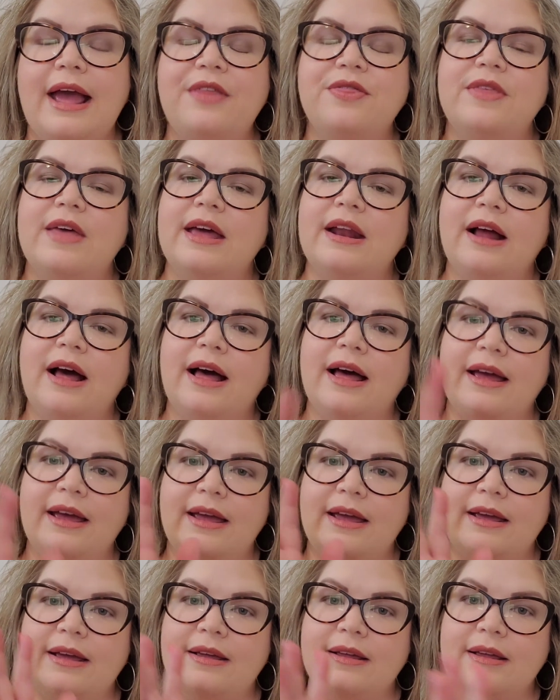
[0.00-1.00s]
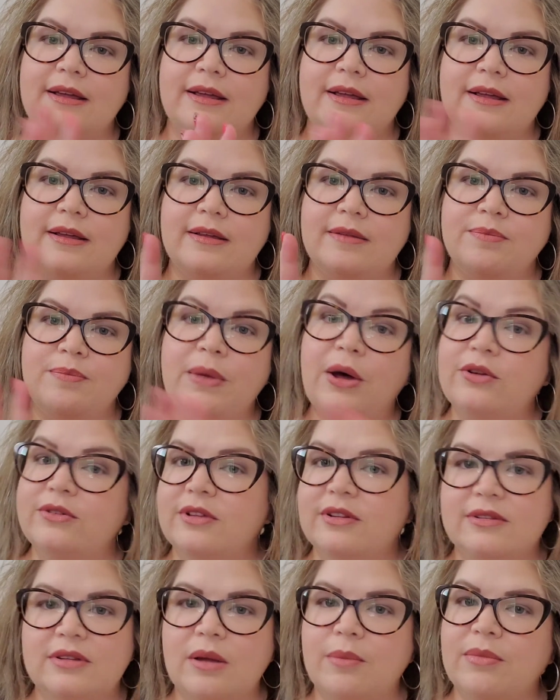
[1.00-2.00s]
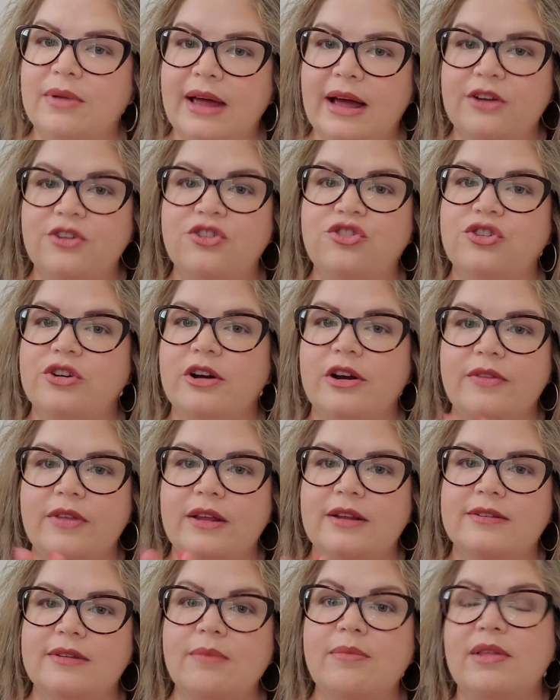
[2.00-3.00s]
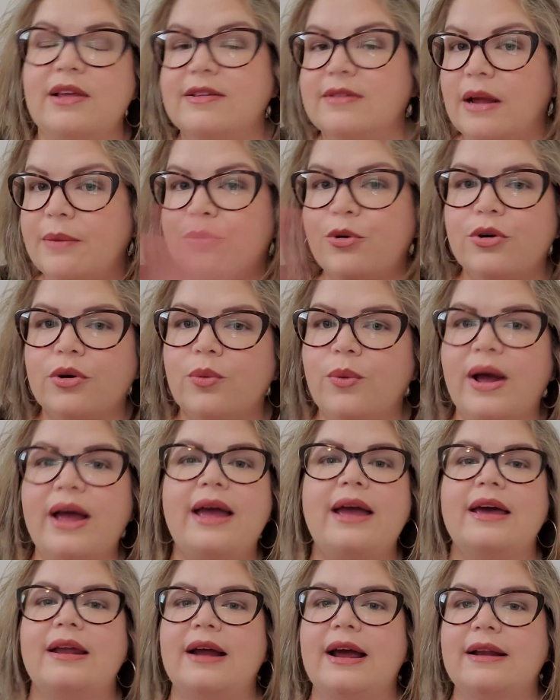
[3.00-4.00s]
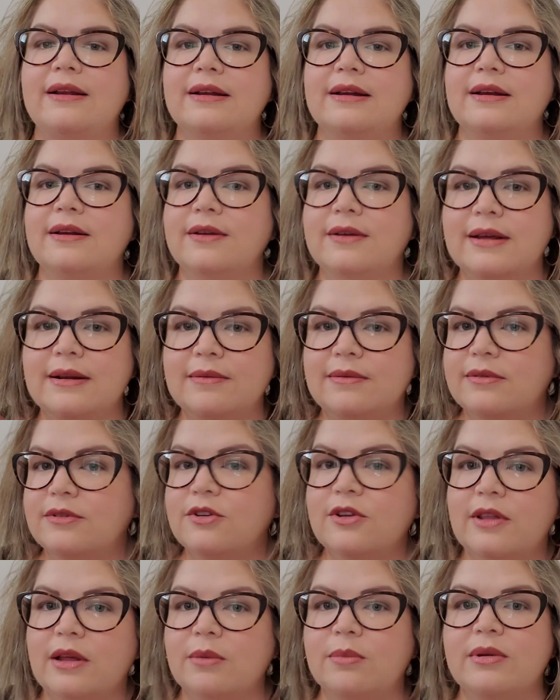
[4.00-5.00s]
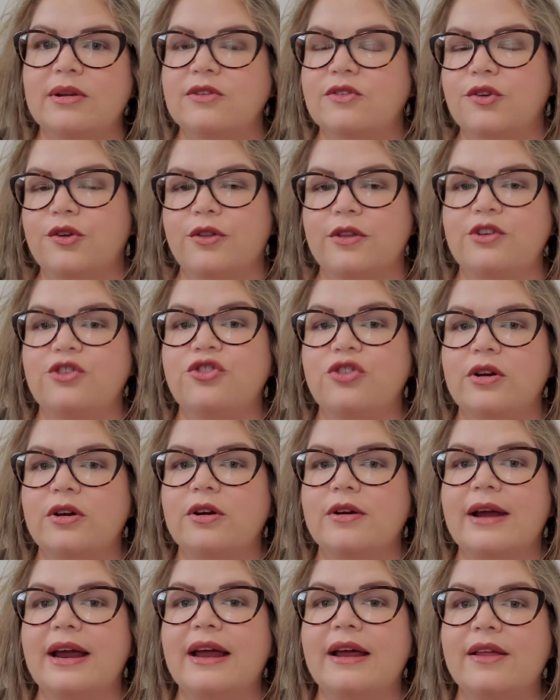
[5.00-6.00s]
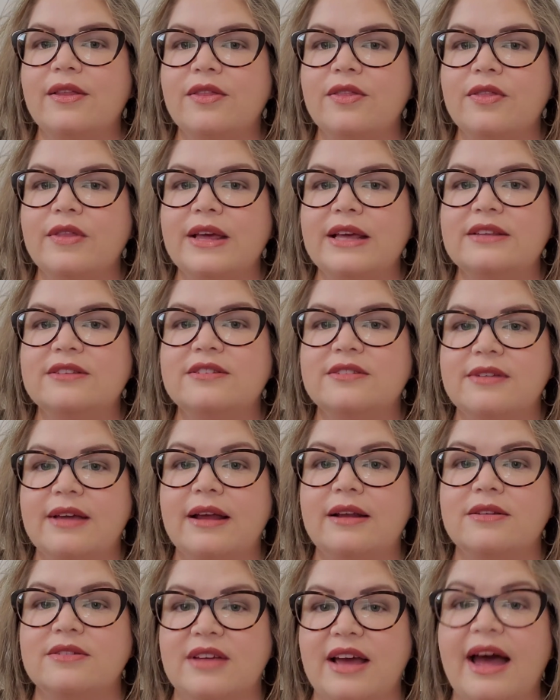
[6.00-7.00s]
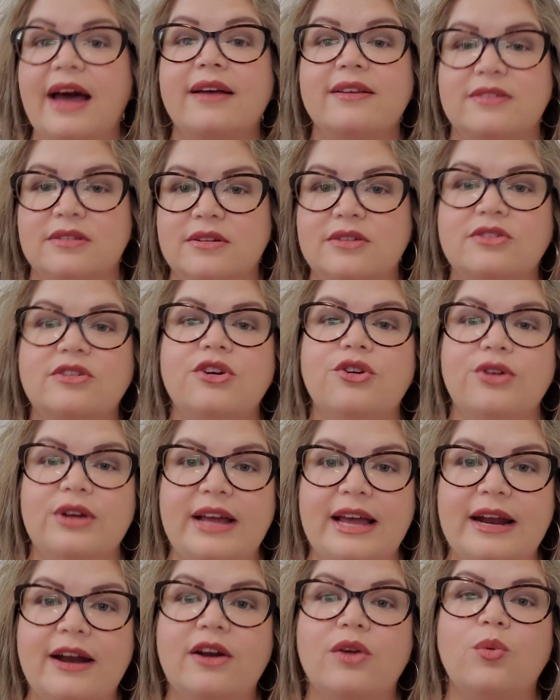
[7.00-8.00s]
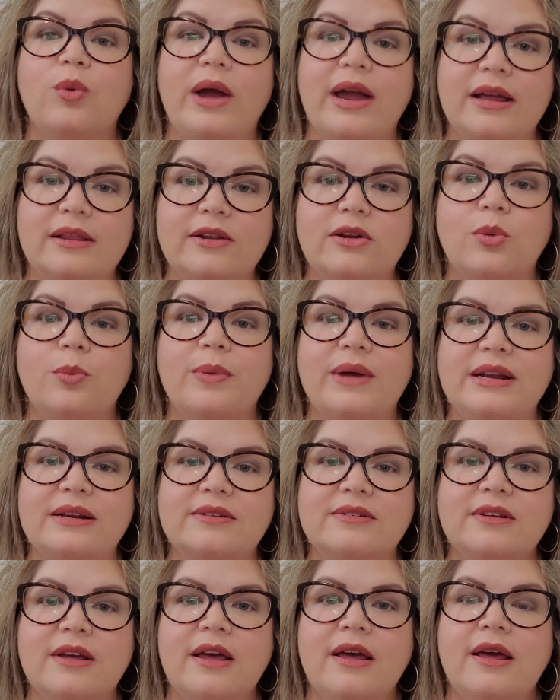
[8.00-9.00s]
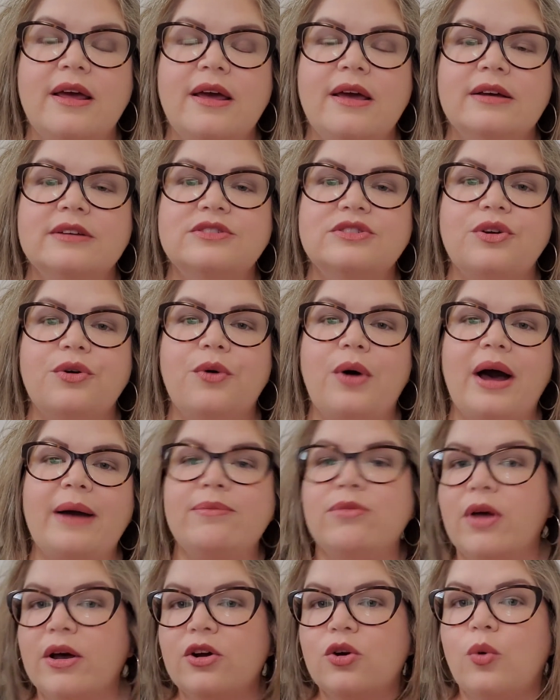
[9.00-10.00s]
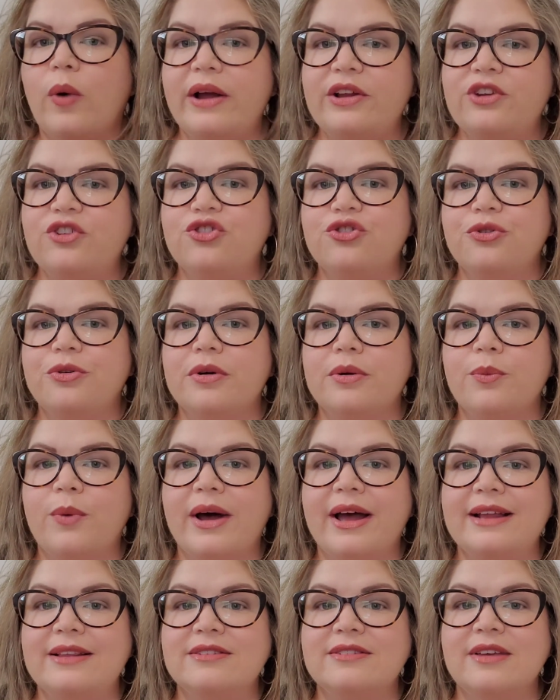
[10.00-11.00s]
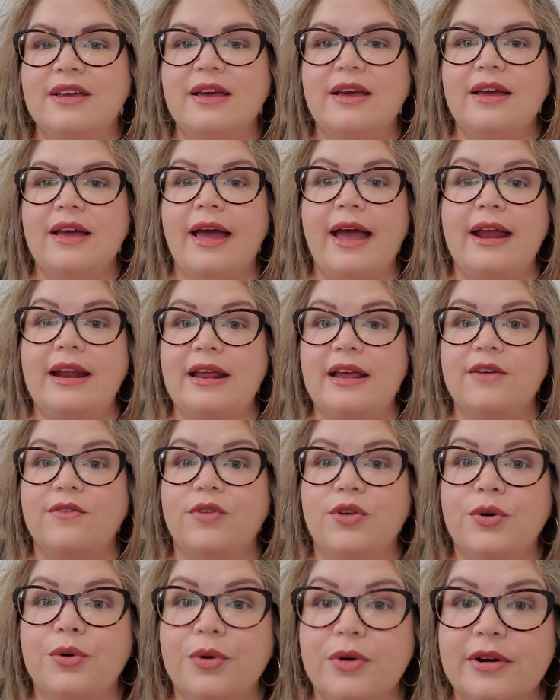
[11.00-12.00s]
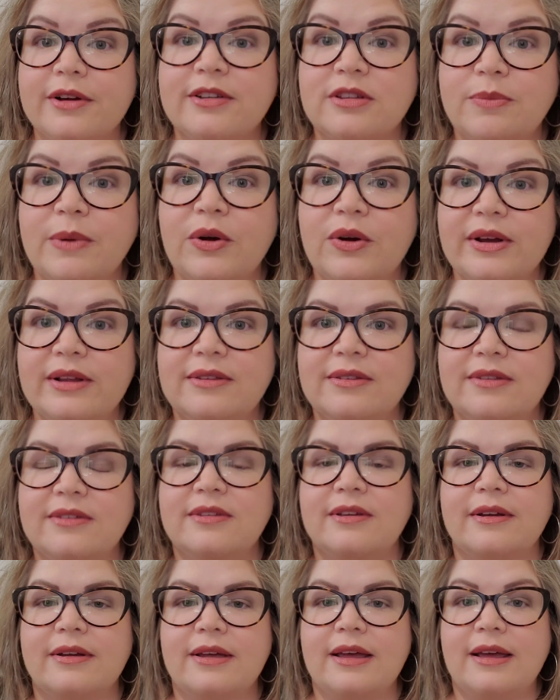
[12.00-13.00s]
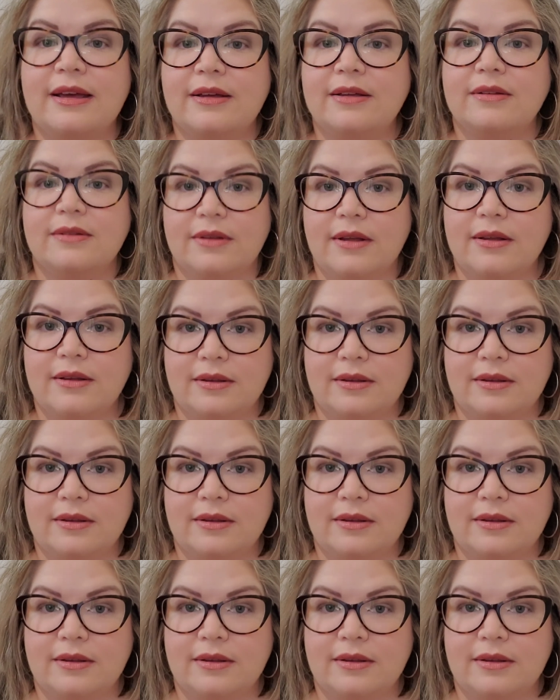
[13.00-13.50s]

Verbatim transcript: And then I melted some last year and then some of these I put away and I didn't get to them until this year and the scent has deteriorated away a little bit. So I'm not quite sure what any of your experiences uh,